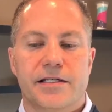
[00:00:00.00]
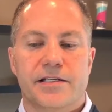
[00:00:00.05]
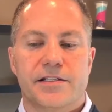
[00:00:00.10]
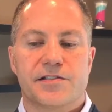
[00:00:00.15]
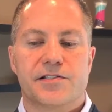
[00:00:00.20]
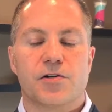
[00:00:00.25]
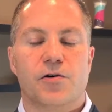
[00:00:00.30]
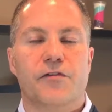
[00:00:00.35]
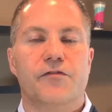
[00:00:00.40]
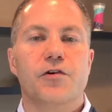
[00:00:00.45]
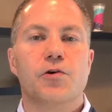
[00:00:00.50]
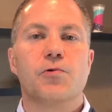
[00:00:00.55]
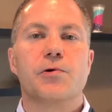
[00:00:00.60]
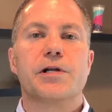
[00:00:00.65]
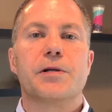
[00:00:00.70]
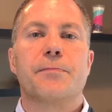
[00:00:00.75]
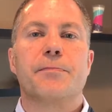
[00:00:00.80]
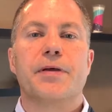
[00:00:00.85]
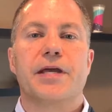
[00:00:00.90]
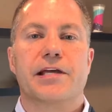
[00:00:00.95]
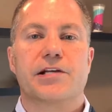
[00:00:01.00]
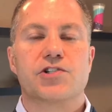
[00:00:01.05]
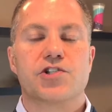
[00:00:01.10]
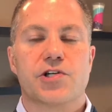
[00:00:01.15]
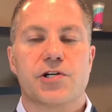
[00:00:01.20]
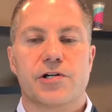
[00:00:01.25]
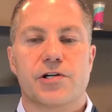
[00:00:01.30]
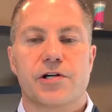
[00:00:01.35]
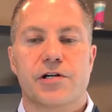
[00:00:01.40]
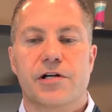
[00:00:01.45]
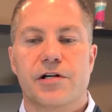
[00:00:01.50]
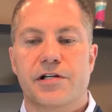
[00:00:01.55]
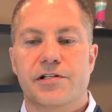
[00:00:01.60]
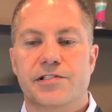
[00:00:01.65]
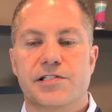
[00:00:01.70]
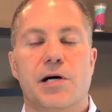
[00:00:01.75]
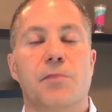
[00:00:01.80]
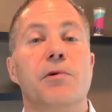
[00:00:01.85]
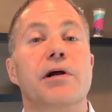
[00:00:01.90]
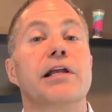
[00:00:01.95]
So if you were to picture
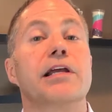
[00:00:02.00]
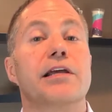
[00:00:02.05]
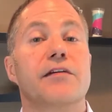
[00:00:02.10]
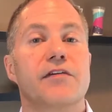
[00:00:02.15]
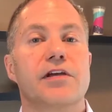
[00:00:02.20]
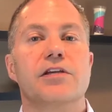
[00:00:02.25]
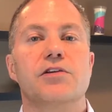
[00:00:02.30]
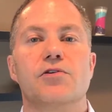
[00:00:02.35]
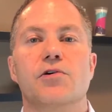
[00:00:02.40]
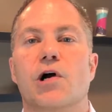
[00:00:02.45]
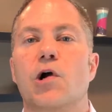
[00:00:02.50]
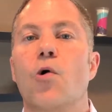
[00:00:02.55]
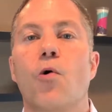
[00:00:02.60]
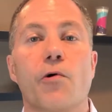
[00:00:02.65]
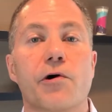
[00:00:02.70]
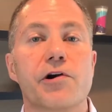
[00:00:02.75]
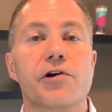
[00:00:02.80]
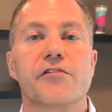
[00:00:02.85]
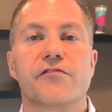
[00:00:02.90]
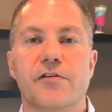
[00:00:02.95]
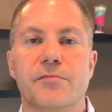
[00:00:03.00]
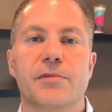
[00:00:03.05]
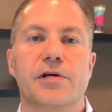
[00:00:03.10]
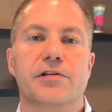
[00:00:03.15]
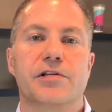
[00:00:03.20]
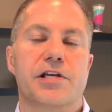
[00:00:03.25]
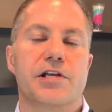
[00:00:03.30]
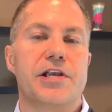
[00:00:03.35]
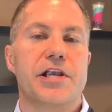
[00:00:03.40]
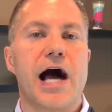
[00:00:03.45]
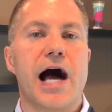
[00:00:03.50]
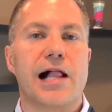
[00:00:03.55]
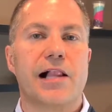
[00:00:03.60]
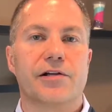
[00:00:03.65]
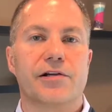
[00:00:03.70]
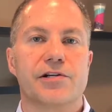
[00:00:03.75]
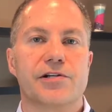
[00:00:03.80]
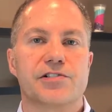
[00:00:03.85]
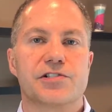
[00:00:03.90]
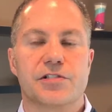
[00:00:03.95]
someone giving you
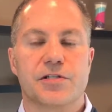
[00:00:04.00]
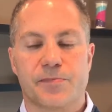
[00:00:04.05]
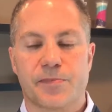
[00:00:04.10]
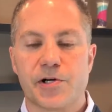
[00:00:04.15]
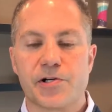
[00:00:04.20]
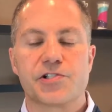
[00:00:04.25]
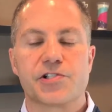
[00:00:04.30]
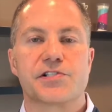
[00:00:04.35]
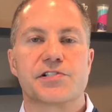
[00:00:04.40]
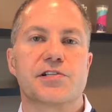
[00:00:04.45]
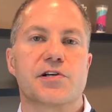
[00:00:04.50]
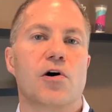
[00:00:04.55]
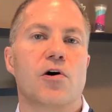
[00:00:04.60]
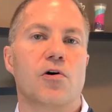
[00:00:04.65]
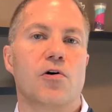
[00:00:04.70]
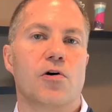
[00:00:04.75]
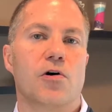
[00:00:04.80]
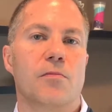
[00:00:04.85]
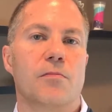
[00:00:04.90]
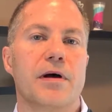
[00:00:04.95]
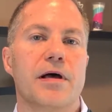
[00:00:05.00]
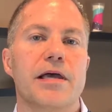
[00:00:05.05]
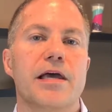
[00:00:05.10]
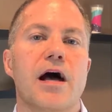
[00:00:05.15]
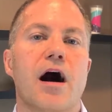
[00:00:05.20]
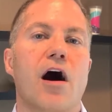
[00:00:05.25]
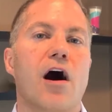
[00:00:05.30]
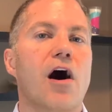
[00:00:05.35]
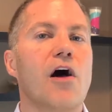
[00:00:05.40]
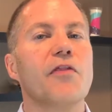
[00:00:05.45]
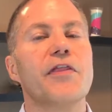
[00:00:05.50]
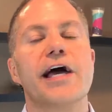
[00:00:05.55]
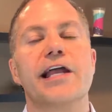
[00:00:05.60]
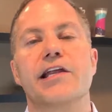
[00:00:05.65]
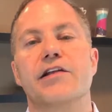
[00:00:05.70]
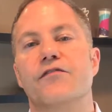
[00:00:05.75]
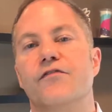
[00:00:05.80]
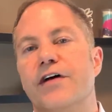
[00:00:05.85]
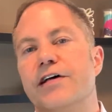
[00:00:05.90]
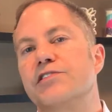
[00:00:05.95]
$250,000 to purchase a home, all that
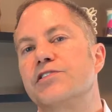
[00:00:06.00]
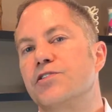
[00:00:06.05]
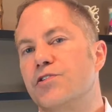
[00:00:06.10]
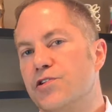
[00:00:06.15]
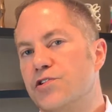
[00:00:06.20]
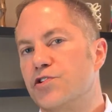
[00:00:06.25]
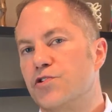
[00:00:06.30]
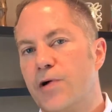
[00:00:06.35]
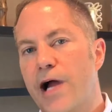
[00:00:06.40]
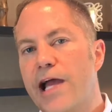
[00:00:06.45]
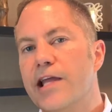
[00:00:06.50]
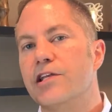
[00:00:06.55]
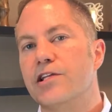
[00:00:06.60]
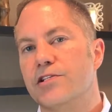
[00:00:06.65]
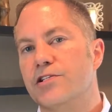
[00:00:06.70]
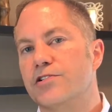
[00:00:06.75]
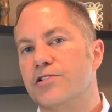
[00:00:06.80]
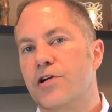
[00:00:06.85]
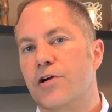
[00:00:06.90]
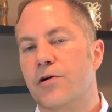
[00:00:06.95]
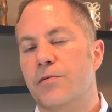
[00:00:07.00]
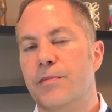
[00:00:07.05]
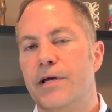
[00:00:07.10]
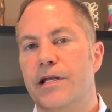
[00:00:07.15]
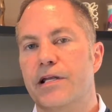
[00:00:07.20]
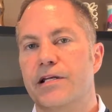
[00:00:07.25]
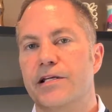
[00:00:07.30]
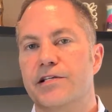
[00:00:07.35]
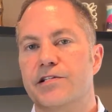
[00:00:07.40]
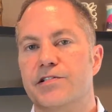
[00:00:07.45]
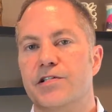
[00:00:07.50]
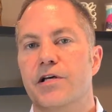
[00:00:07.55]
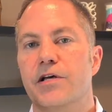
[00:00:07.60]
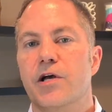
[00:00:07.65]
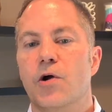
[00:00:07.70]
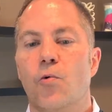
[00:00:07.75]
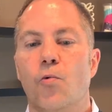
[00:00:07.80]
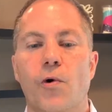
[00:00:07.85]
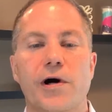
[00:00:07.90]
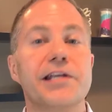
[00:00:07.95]
investor is trying to determine is
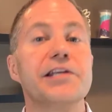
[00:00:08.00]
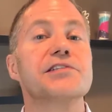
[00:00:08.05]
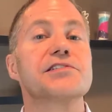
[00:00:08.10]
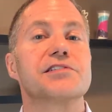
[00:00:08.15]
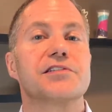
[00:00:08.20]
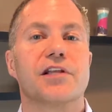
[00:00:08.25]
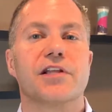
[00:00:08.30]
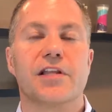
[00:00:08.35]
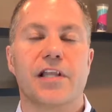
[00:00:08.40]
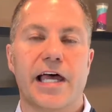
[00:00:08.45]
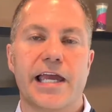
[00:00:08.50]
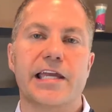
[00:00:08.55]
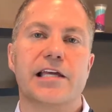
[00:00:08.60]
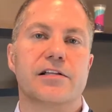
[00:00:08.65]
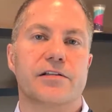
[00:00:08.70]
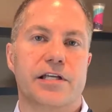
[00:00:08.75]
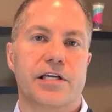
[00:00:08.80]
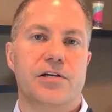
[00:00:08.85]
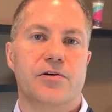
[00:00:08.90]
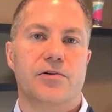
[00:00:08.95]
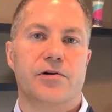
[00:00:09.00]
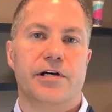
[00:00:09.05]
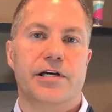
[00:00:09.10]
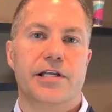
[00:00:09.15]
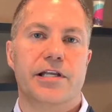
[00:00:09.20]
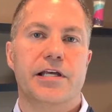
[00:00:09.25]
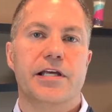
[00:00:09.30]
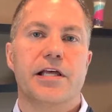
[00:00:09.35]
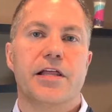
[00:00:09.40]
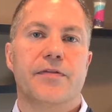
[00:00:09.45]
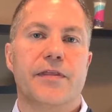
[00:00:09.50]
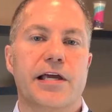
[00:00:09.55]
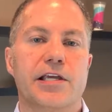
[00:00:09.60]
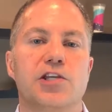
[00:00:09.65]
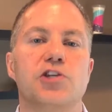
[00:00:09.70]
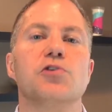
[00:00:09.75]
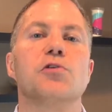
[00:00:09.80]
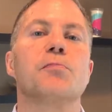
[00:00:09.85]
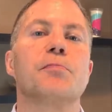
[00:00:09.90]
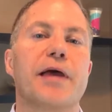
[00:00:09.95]
what is the likelihood that
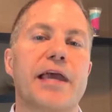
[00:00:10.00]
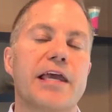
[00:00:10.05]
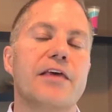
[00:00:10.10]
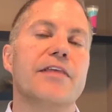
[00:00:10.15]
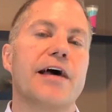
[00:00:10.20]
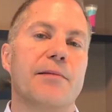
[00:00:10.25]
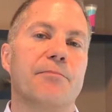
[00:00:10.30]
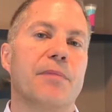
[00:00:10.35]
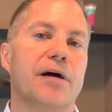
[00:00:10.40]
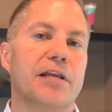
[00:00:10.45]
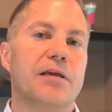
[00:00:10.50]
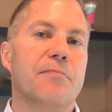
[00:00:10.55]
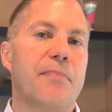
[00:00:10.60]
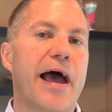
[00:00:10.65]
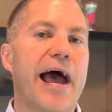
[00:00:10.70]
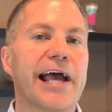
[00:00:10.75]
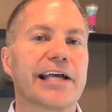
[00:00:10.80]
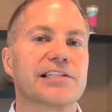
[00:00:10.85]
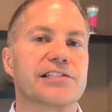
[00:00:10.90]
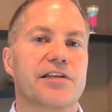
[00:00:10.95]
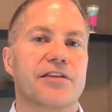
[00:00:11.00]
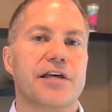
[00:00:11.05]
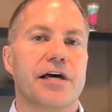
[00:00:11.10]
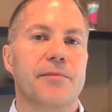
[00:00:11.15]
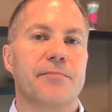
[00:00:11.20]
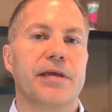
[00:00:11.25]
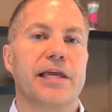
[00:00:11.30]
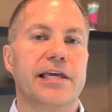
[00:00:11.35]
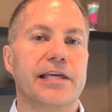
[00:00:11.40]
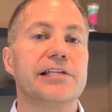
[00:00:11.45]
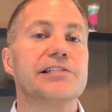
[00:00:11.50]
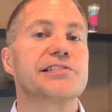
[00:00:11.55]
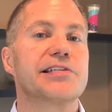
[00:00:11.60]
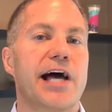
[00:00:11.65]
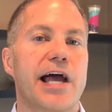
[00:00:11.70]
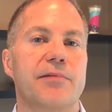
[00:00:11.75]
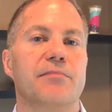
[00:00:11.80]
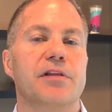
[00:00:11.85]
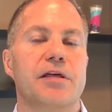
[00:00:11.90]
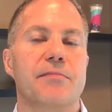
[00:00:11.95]
you'll pay that money back to them in a
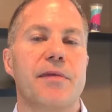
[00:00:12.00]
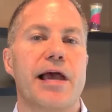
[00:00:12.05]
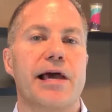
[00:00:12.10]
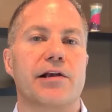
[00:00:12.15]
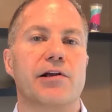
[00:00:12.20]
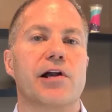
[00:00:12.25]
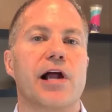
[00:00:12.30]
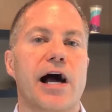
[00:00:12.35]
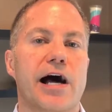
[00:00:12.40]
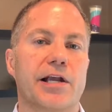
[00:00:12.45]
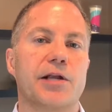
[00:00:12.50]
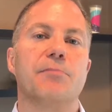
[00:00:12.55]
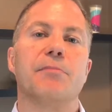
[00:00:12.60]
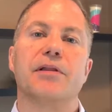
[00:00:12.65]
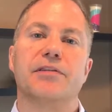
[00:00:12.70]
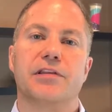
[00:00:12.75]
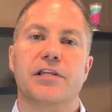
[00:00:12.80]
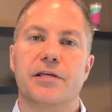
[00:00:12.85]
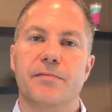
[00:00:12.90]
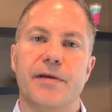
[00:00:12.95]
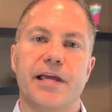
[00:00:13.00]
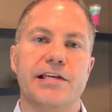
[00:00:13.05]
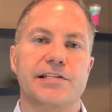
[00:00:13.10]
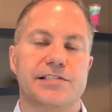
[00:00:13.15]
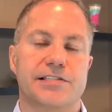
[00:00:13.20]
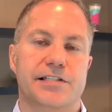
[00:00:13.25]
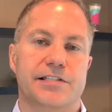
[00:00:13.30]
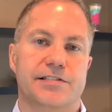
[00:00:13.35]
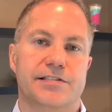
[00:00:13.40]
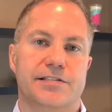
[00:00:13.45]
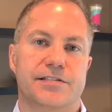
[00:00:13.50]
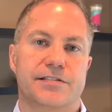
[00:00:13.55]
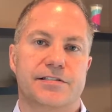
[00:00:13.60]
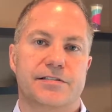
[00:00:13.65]
timely manner on a monthly basis.